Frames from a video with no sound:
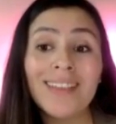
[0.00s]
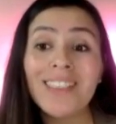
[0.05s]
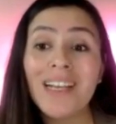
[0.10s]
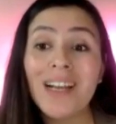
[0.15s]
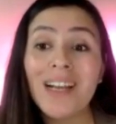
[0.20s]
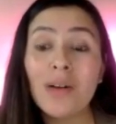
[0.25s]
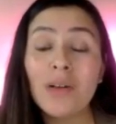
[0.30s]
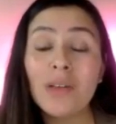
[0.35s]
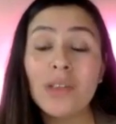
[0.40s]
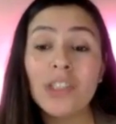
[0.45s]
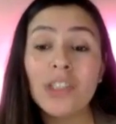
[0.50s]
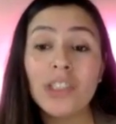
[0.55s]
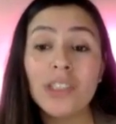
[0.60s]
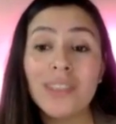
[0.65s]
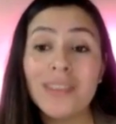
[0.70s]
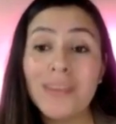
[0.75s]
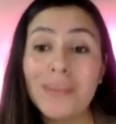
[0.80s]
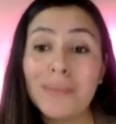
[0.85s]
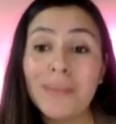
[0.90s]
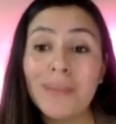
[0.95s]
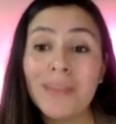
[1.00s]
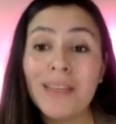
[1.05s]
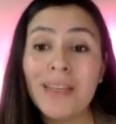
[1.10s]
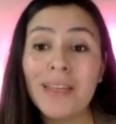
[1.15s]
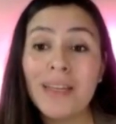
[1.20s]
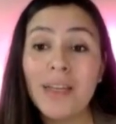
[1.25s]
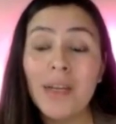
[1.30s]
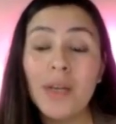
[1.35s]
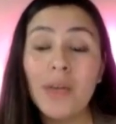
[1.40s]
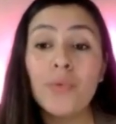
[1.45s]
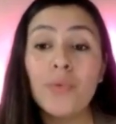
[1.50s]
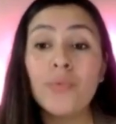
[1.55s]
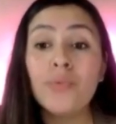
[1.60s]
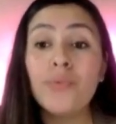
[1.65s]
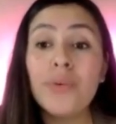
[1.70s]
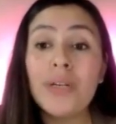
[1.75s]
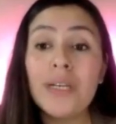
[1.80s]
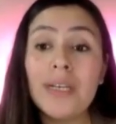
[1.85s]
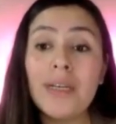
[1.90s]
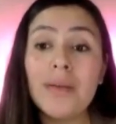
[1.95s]
The child just simply
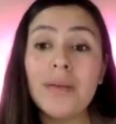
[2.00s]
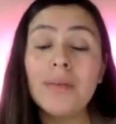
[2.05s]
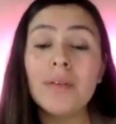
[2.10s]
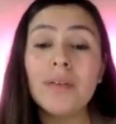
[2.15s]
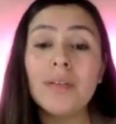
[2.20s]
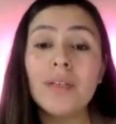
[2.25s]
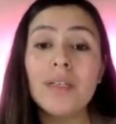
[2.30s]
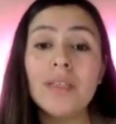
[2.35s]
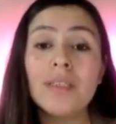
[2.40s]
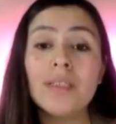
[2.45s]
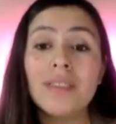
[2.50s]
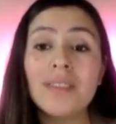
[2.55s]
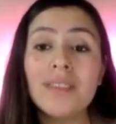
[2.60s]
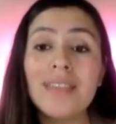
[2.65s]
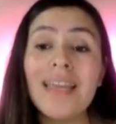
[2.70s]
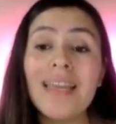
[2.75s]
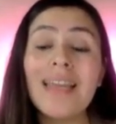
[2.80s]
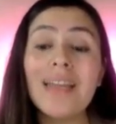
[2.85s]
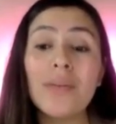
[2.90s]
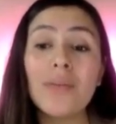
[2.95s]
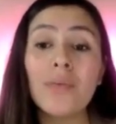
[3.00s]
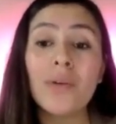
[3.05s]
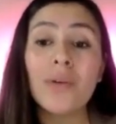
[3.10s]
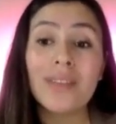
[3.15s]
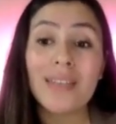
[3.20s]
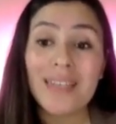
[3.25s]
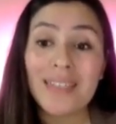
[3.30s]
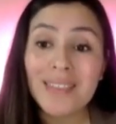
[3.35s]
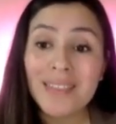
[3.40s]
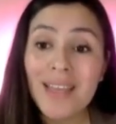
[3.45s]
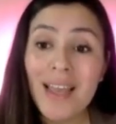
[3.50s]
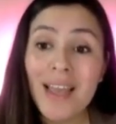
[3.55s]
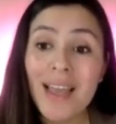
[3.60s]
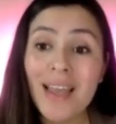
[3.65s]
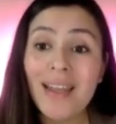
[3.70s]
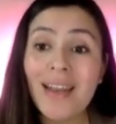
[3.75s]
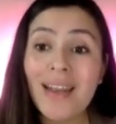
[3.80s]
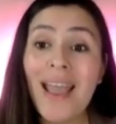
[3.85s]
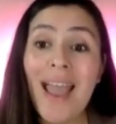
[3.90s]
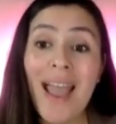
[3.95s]
restated what they
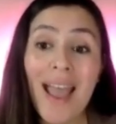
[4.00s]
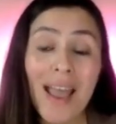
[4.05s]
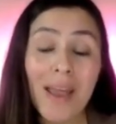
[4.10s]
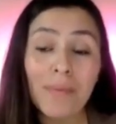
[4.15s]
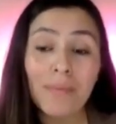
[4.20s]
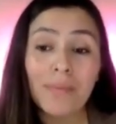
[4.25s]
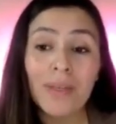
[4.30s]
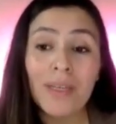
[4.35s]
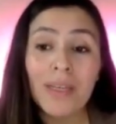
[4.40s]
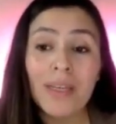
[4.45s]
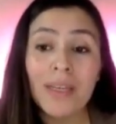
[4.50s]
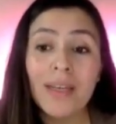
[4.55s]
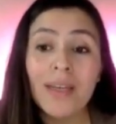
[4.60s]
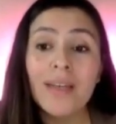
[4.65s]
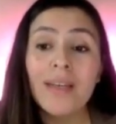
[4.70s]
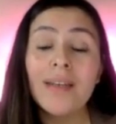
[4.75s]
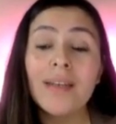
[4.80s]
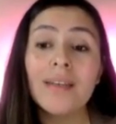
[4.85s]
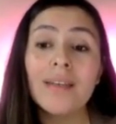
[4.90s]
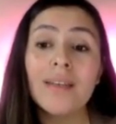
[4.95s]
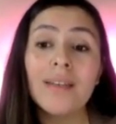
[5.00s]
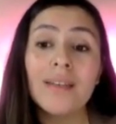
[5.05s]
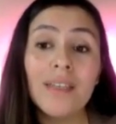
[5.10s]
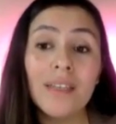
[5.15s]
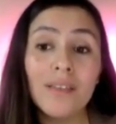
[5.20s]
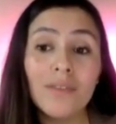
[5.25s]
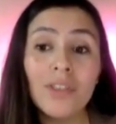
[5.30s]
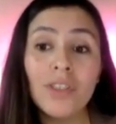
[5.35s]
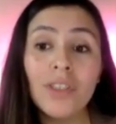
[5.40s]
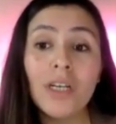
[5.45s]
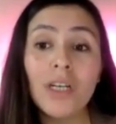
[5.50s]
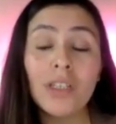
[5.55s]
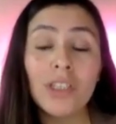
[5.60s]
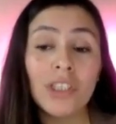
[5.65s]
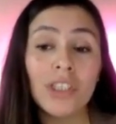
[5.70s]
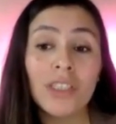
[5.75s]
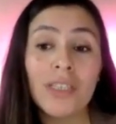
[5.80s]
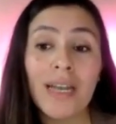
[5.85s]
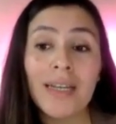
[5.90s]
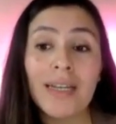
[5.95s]
said, happy, gives you an
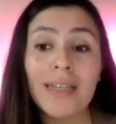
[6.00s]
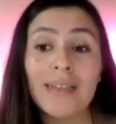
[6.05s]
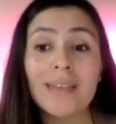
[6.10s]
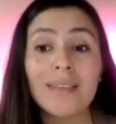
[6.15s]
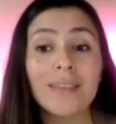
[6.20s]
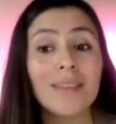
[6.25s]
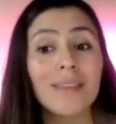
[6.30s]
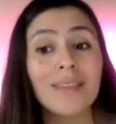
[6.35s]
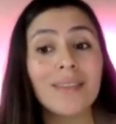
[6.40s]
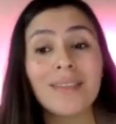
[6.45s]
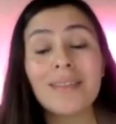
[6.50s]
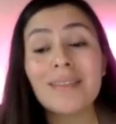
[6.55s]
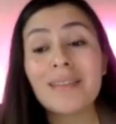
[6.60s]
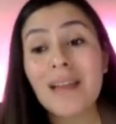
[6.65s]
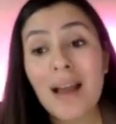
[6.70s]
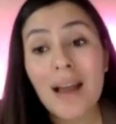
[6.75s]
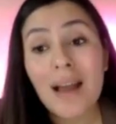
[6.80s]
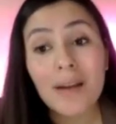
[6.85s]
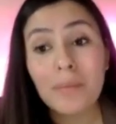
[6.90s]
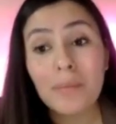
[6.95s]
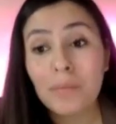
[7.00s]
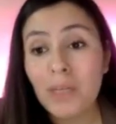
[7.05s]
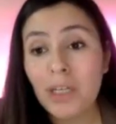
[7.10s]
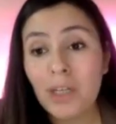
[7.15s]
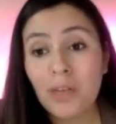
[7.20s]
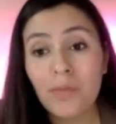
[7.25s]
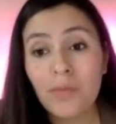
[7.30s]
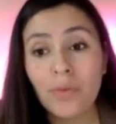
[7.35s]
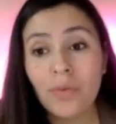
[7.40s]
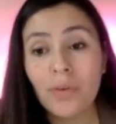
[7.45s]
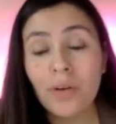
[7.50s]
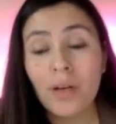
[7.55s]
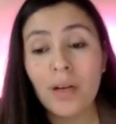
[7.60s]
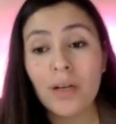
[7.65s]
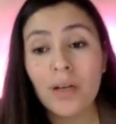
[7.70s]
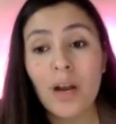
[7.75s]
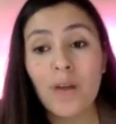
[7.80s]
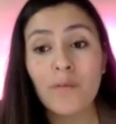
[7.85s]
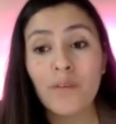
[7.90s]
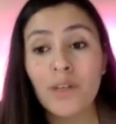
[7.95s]
understanding that this is not a meaningful
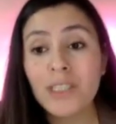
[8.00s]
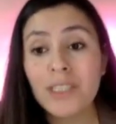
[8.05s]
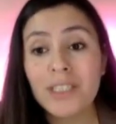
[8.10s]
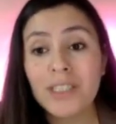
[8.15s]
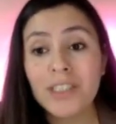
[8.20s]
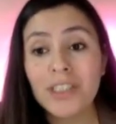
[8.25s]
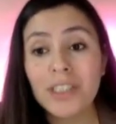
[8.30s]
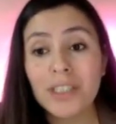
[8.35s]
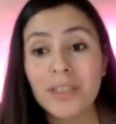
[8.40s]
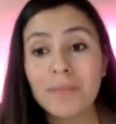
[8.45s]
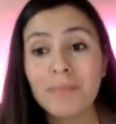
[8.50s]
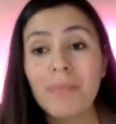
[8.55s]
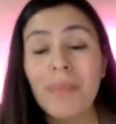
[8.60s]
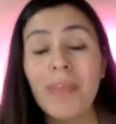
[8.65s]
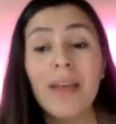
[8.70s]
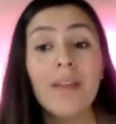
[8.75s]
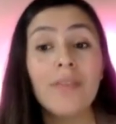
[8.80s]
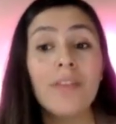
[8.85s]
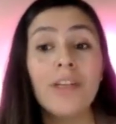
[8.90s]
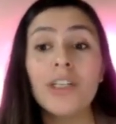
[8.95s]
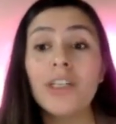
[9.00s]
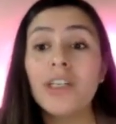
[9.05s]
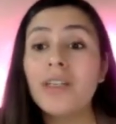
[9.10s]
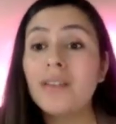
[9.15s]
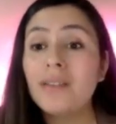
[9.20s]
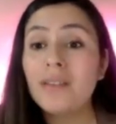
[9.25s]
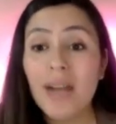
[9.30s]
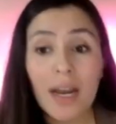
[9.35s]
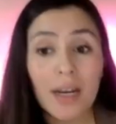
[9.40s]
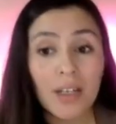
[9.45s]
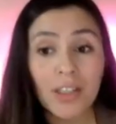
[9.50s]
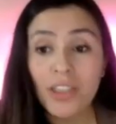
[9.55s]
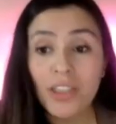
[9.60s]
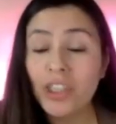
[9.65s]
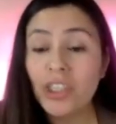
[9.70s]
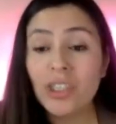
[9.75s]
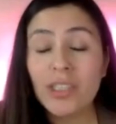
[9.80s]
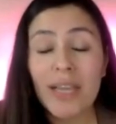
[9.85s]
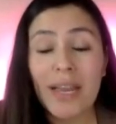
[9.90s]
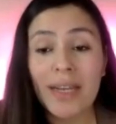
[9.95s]
conversation. They're not
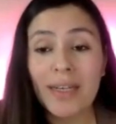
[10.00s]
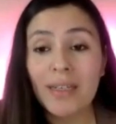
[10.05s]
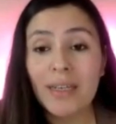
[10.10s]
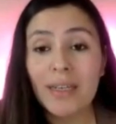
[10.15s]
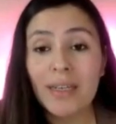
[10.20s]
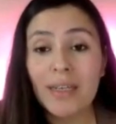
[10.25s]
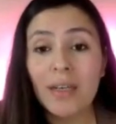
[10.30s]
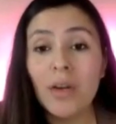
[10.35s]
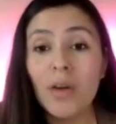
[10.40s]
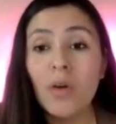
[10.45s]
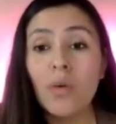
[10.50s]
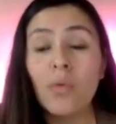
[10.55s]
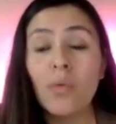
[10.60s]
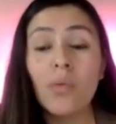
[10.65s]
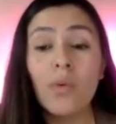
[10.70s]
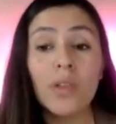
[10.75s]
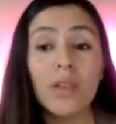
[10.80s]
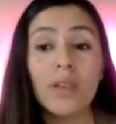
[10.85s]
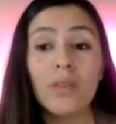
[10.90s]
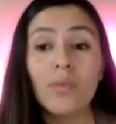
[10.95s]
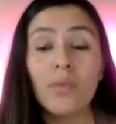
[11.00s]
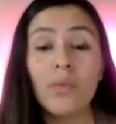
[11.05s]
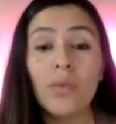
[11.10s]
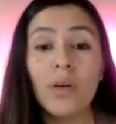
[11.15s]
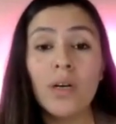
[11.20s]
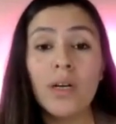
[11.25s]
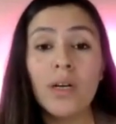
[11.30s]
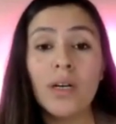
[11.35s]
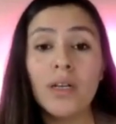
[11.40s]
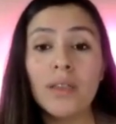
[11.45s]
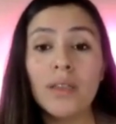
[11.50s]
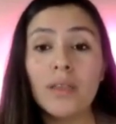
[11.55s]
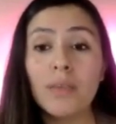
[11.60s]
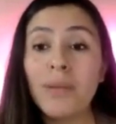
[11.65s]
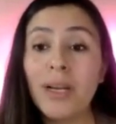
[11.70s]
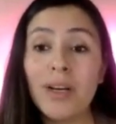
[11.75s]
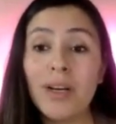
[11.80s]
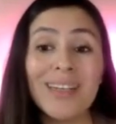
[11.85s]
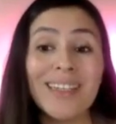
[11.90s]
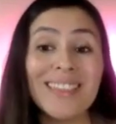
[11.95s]
understanding what the
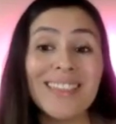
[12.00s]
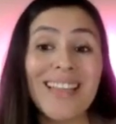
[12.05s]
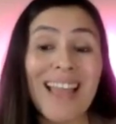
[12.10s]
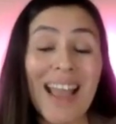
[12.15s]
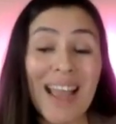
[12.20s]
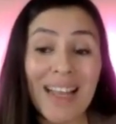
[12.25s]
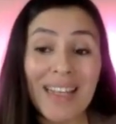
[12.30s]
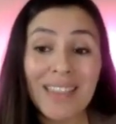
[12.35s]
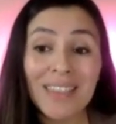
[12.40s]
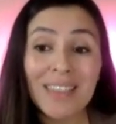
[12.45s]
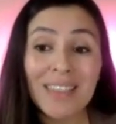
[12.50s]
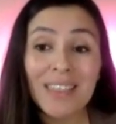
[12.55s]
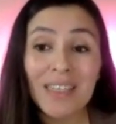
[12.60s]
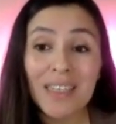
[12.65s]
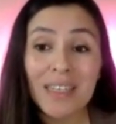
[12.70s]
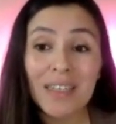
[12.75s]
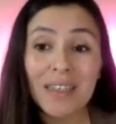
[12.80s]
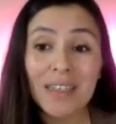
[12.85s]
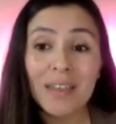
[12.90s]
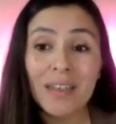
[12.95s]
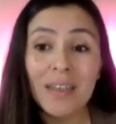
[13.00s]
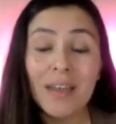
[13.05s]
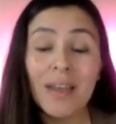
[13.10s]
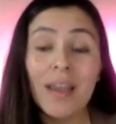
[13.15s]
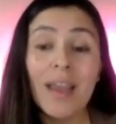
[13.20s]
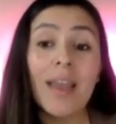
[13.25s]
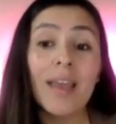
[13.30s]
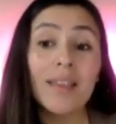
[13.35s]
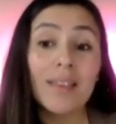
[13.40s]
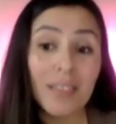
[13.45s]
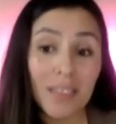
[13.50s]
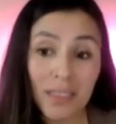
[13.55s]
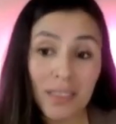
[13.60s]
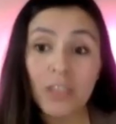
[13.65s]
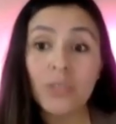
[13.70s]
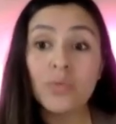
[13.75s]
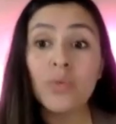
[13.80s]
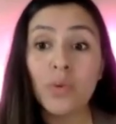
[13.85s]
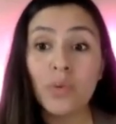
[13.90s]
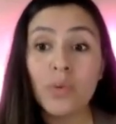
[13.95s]
parent is asking, and this
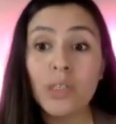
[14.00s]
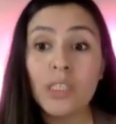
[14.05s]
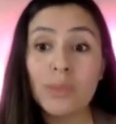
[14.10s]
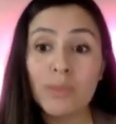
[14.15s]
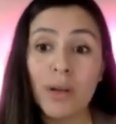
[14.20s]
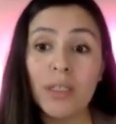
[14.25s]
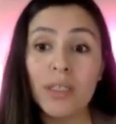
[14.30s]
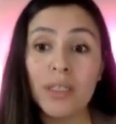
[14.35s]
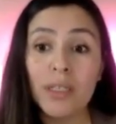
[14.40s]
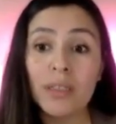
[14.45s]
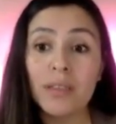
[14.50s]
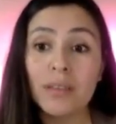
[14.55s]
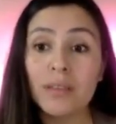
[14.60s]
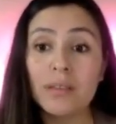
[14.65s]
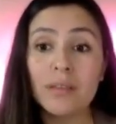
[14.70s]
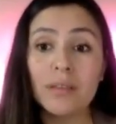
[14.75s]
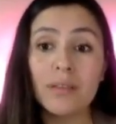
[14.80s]
is rote responding.